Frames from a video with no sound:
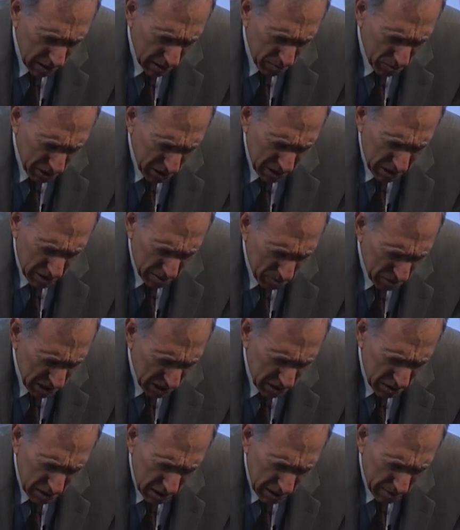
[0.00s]
But in the
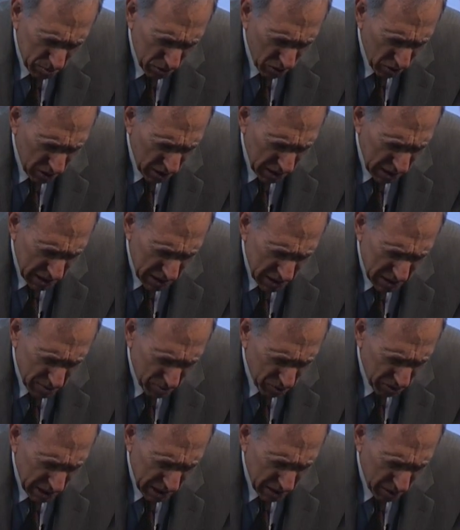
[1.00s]
meantime, Lord, I just
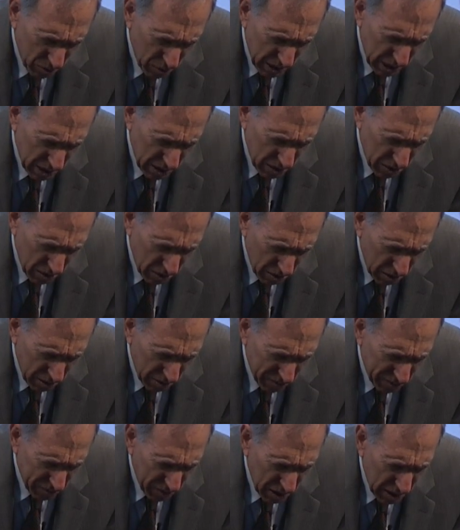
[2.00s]
pray that we can all
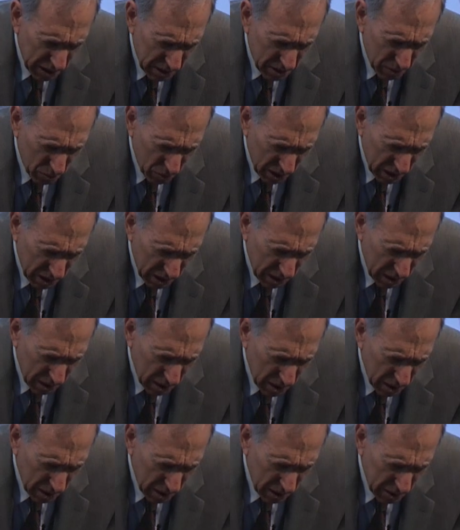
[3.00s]
find a way
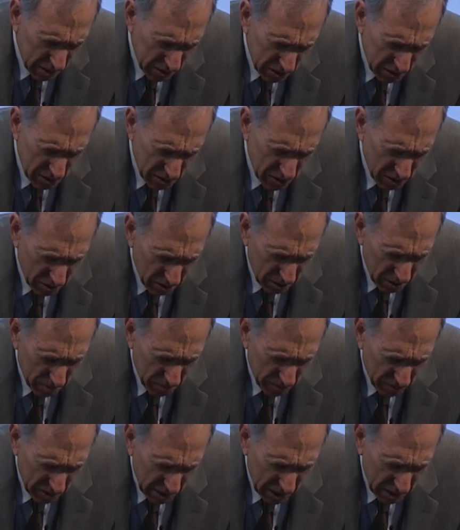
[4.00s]
to
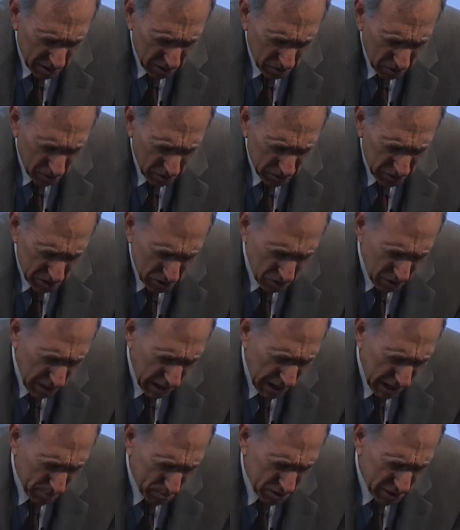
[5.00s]
circumvent all the
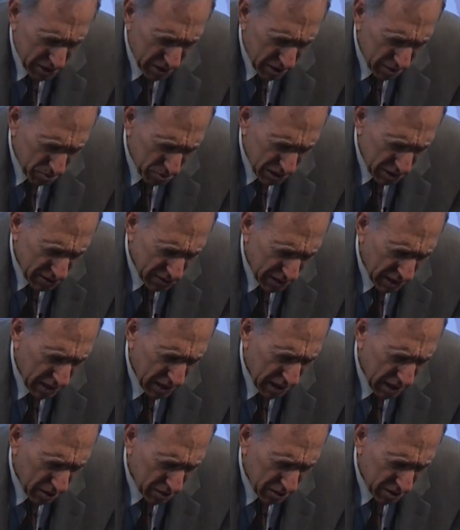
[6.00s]
traps that have been set
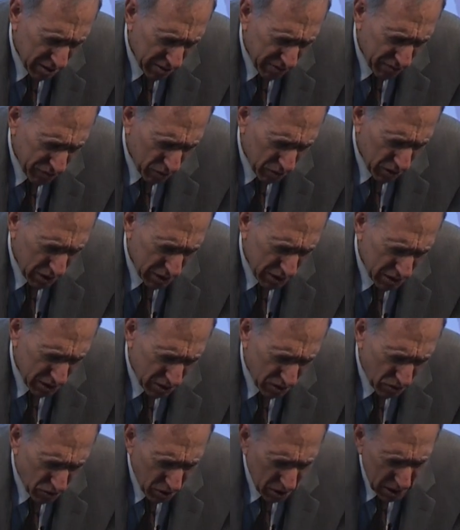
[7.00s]
out there for us to
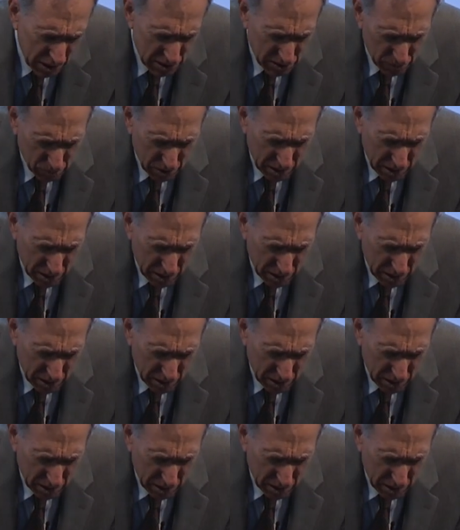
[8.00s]
draw us away